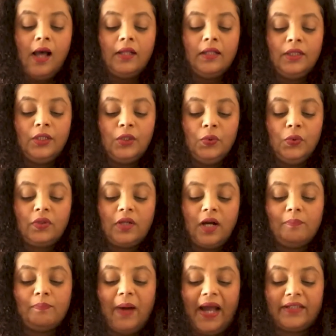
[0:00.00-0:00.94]

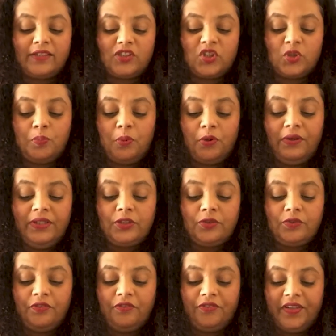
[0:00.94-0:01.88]
Luke, by the
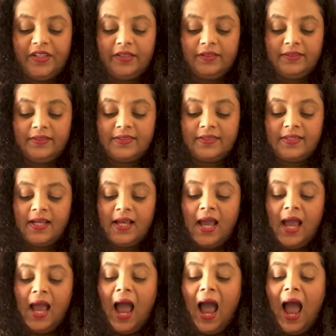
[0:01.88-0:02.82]
Spirit, reveals,
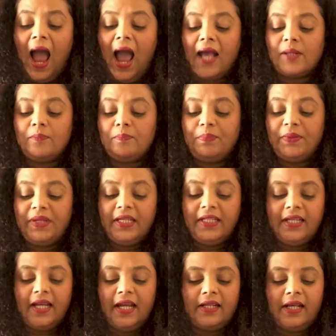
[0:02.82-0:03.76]
"And
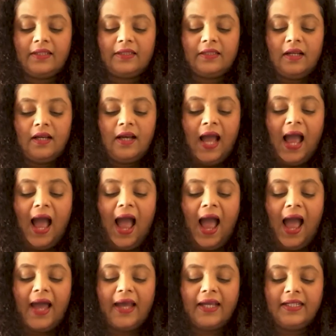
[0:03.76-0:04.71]
being in an
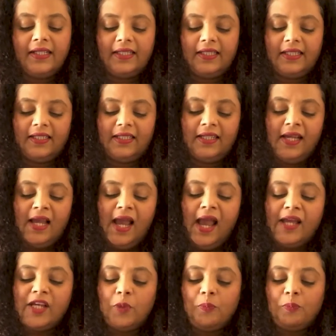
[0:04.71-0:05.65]
agony,
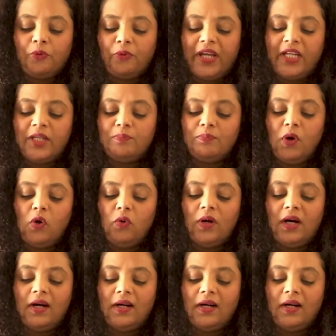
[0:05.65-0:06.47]
he prayed more